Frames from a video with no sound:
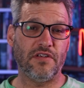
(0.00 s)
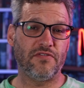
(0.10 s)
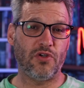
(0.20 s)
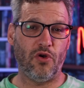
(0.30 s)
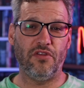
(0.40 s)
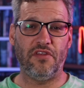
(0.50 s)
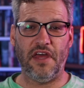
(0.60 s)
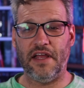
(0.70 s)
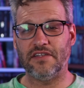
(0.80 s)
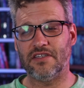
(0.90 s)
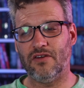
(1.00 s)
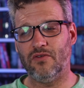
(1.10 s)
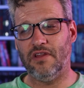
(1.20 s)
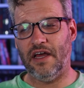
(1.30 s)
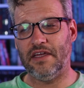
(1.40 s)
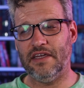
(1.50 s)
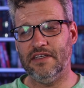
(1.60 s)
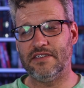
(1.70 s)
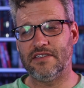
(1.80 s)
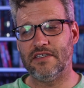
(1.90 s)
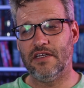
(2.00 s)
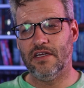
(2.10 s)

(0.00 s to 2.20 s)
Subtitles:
of certain things. So like it's